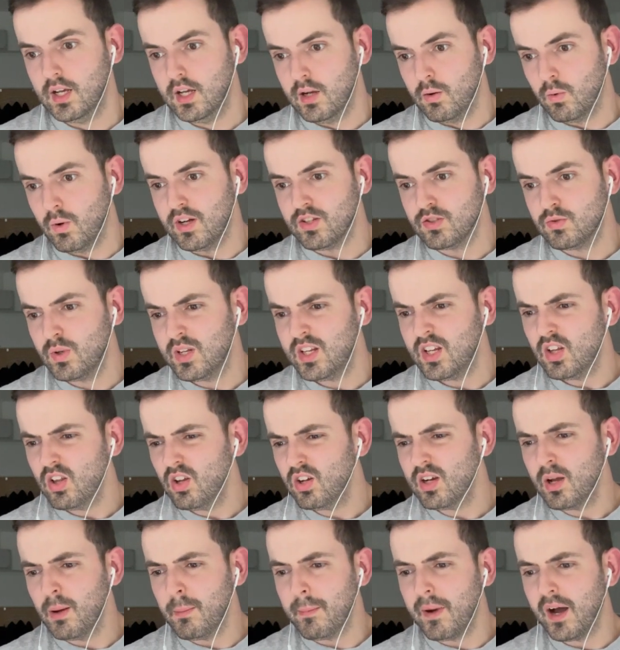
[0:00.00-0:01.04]
Whereas when you
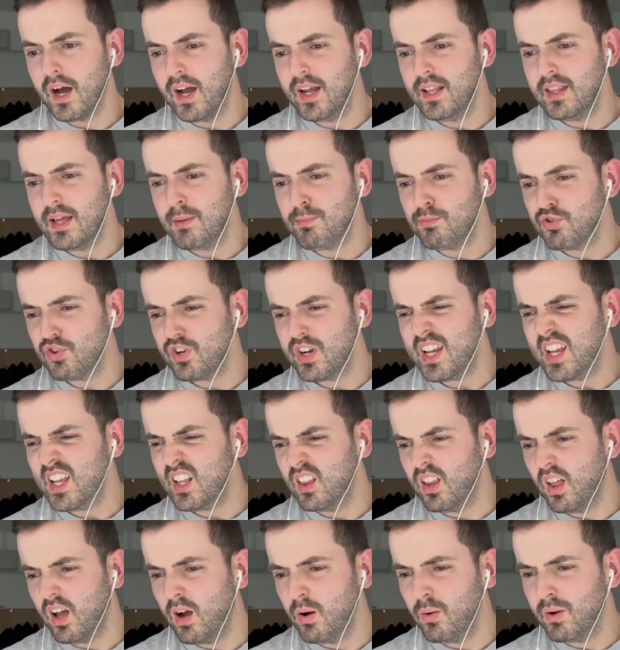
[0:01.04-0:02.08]
look at mine, they're pretty
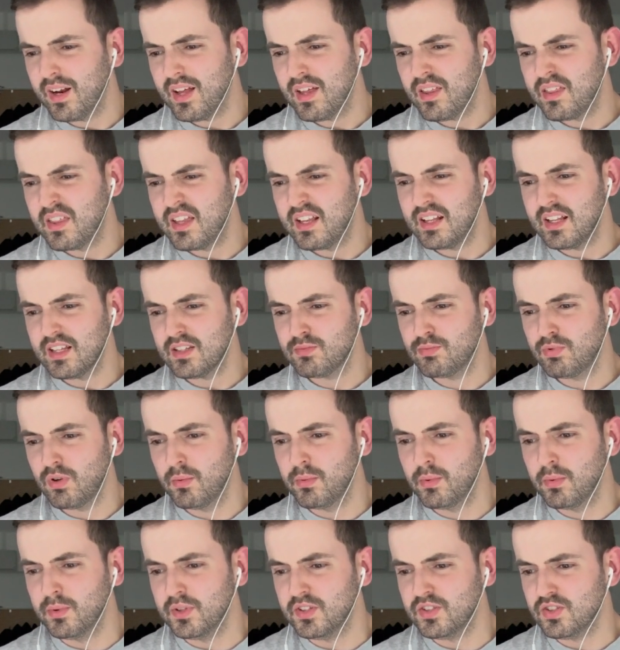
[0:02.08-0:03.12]
low, and I think that's
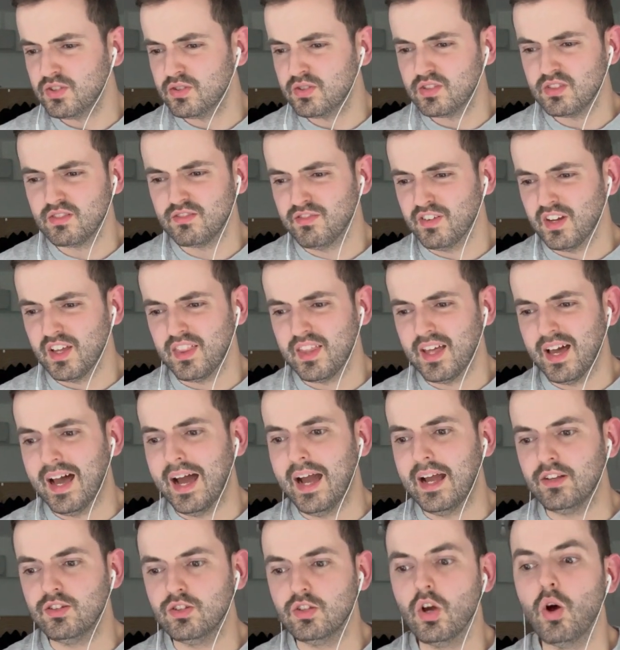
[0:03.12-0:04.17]
probably due to the fact that
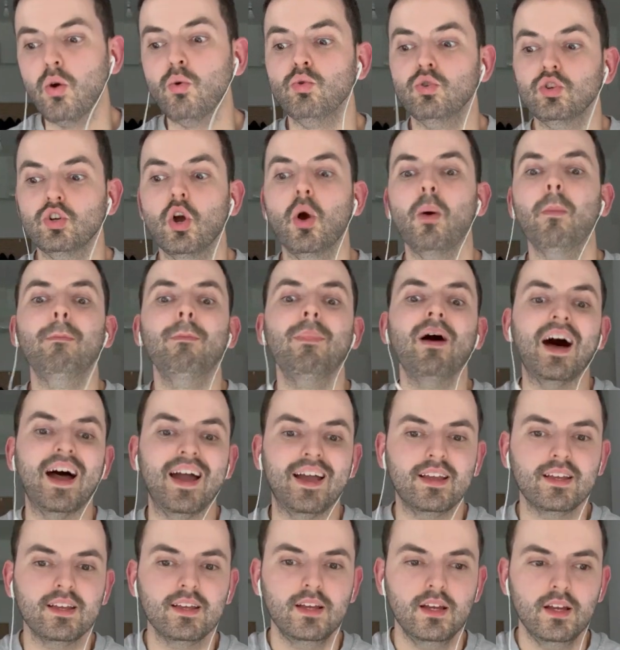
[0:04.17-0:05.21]
I don't go
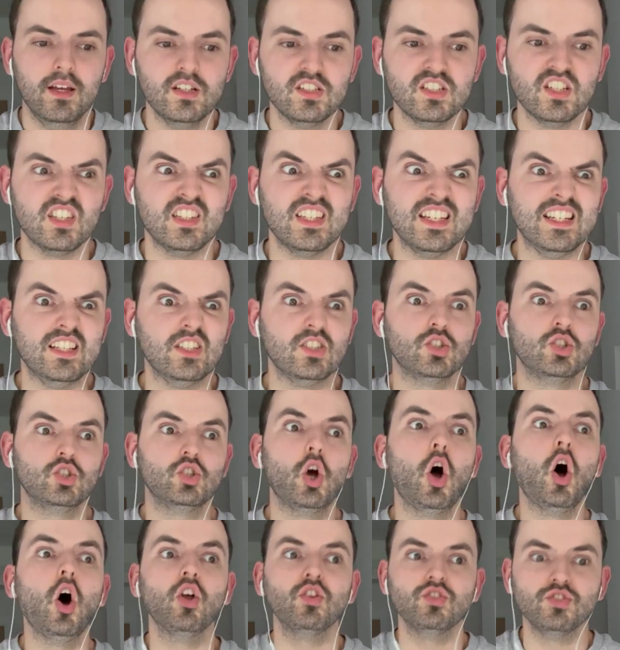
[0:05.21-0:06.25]
back to things
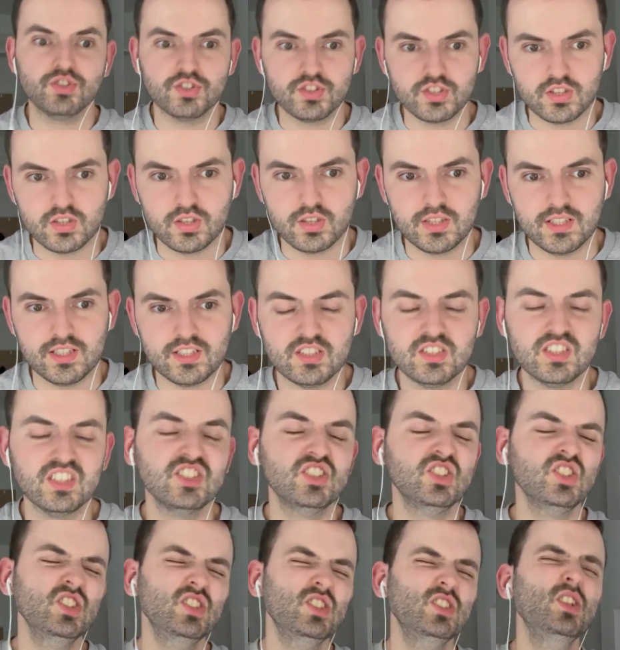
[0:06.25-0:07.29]
constantly, because there's
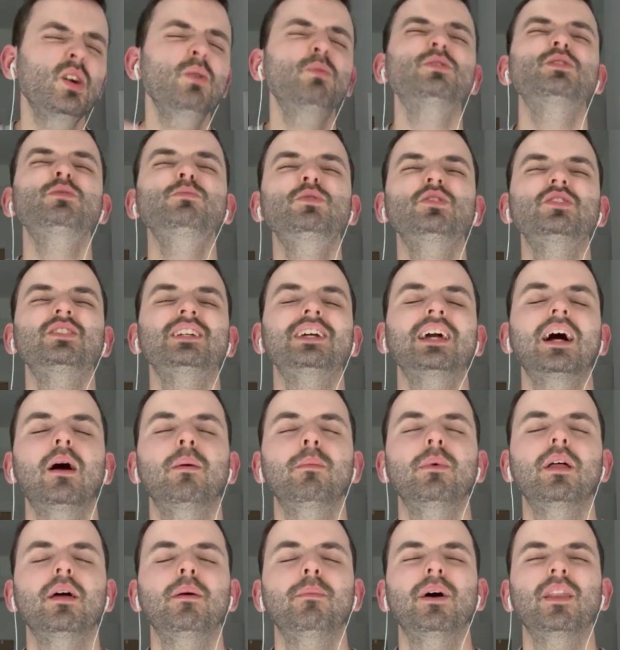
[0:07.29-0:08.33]
just so much music out
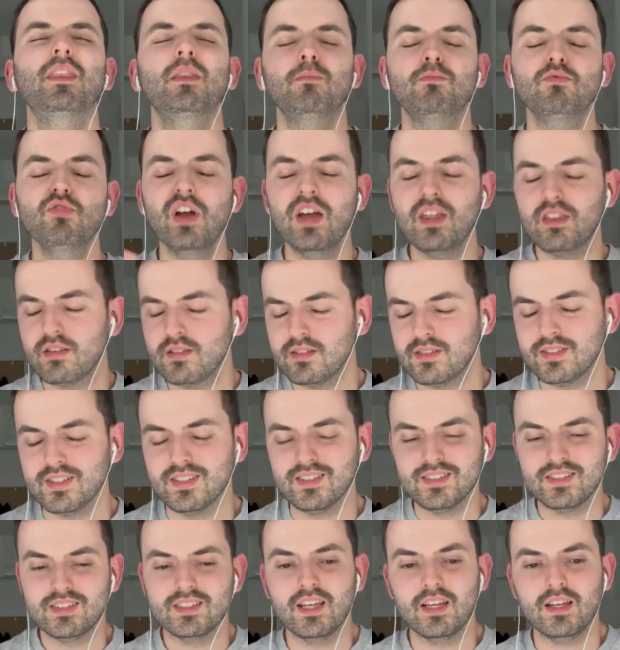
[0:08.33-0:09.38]
there, man. The breadth is
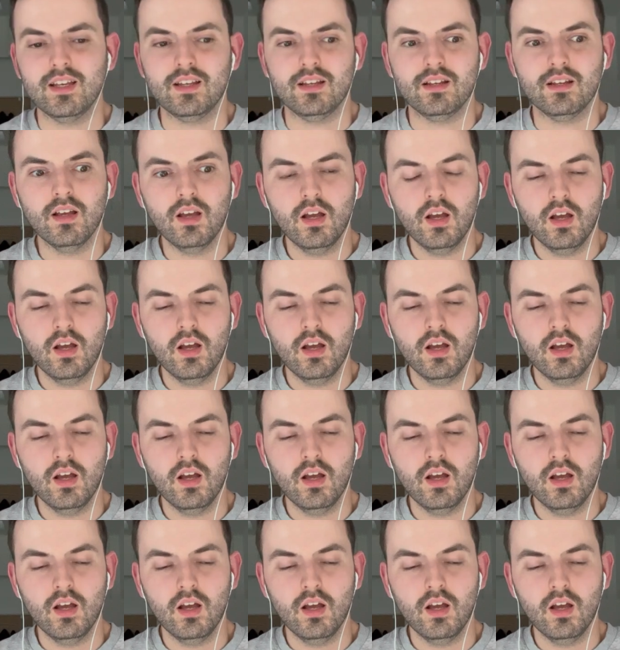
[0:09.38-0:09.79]
insane.